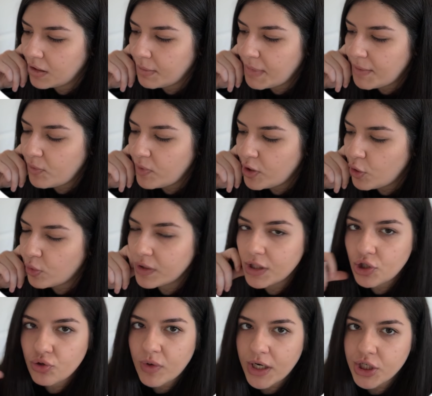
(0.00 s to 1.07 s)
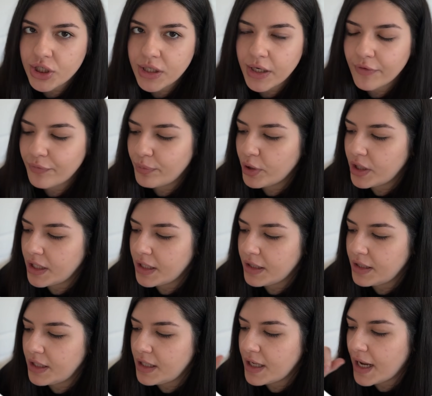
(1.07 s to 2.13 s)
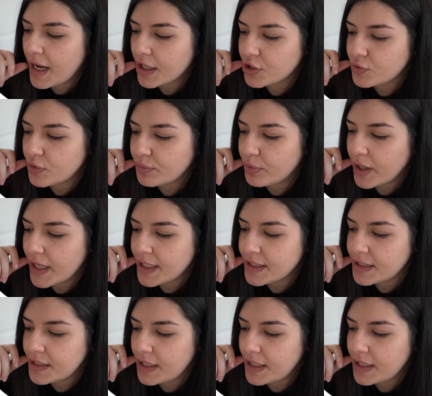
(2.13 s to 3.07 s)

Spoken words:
maybe we go in the direction of putting the actual brand